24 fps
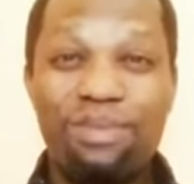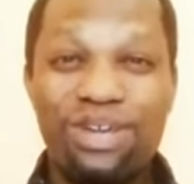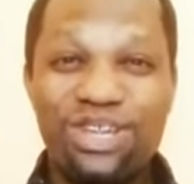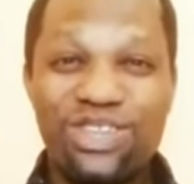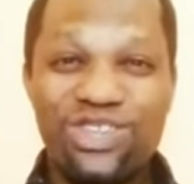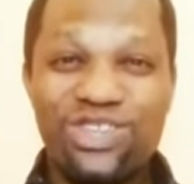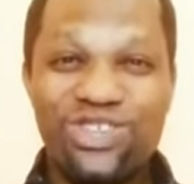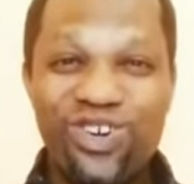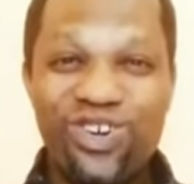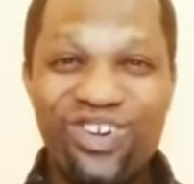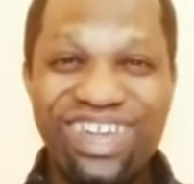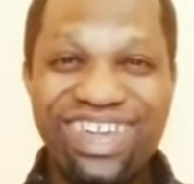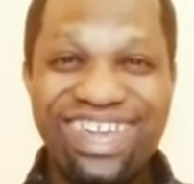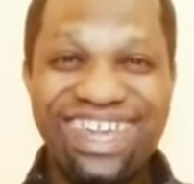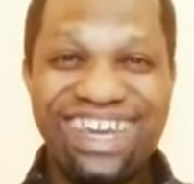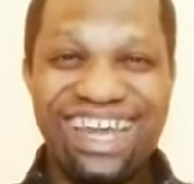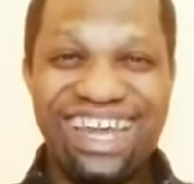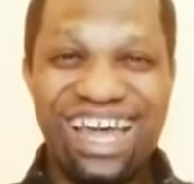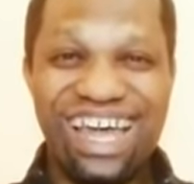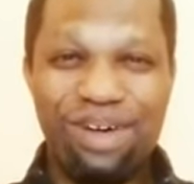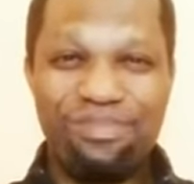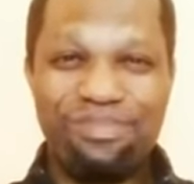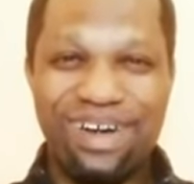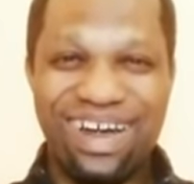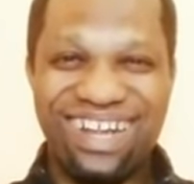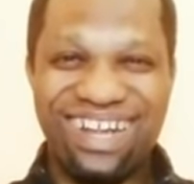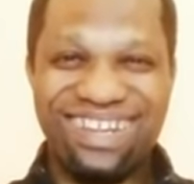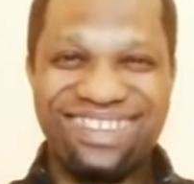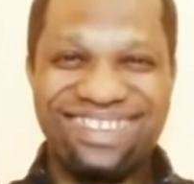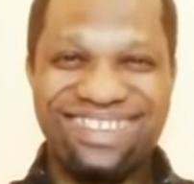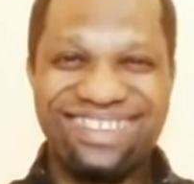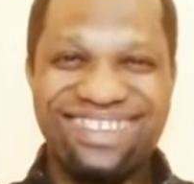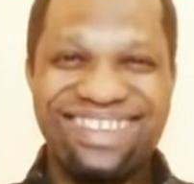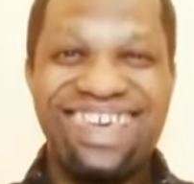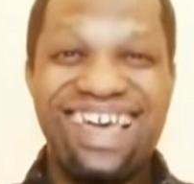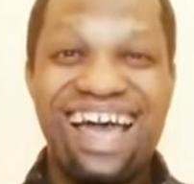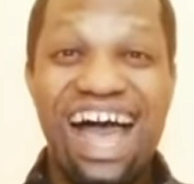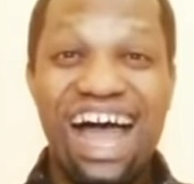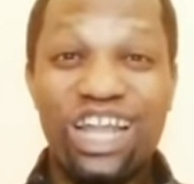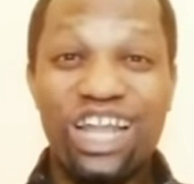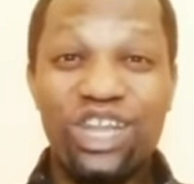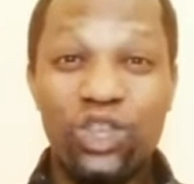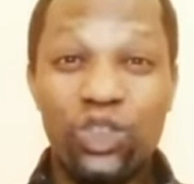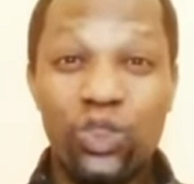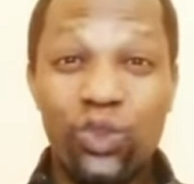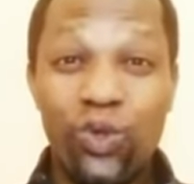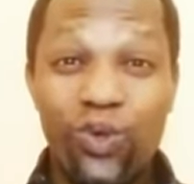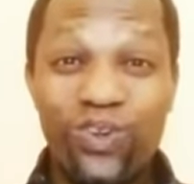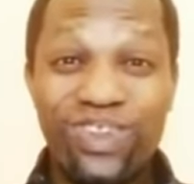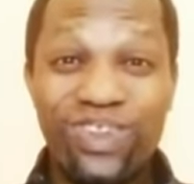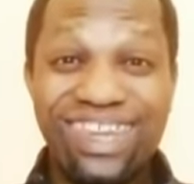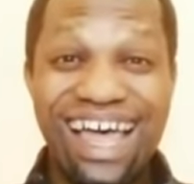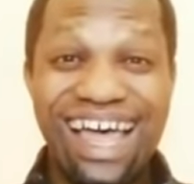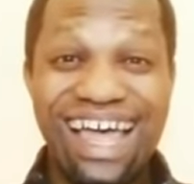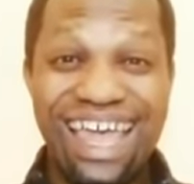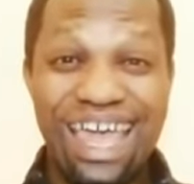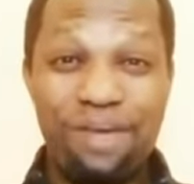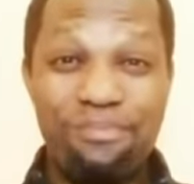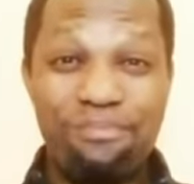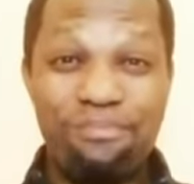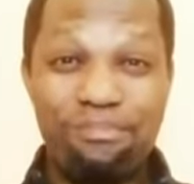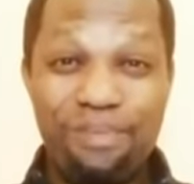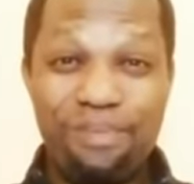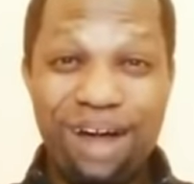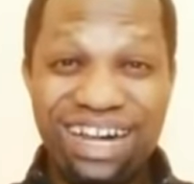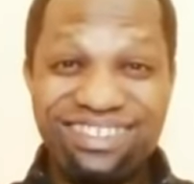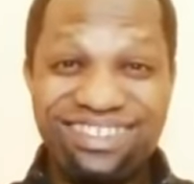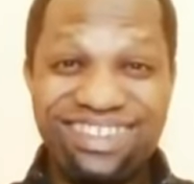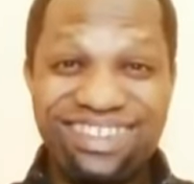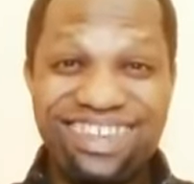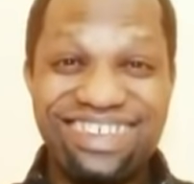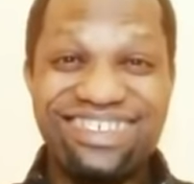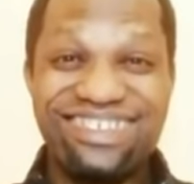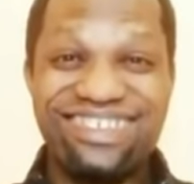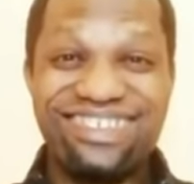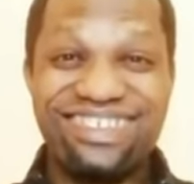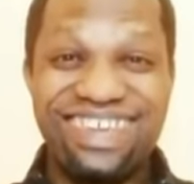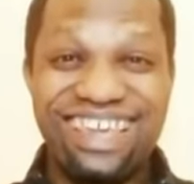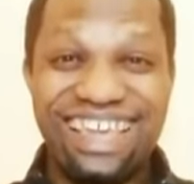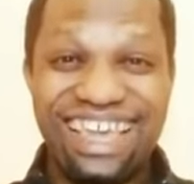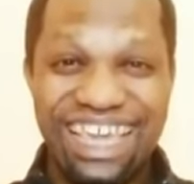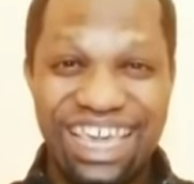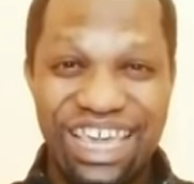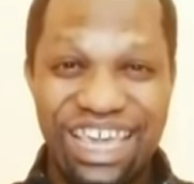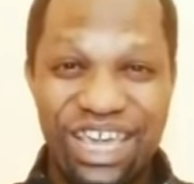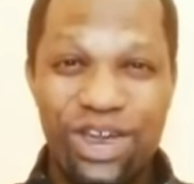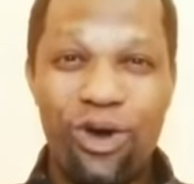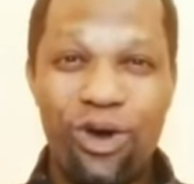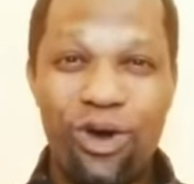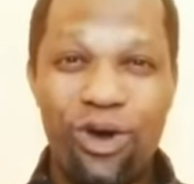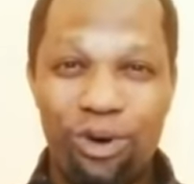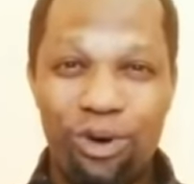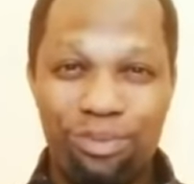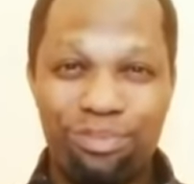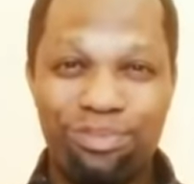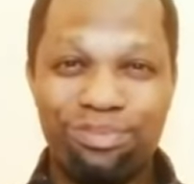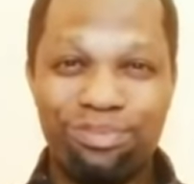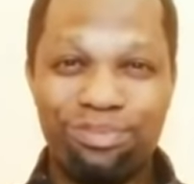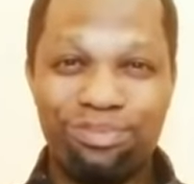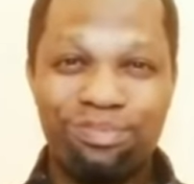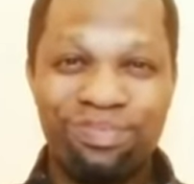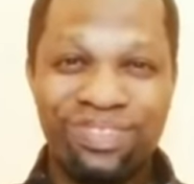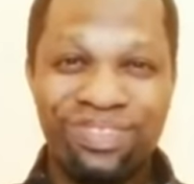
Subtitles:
I'll be talking about another emergency income,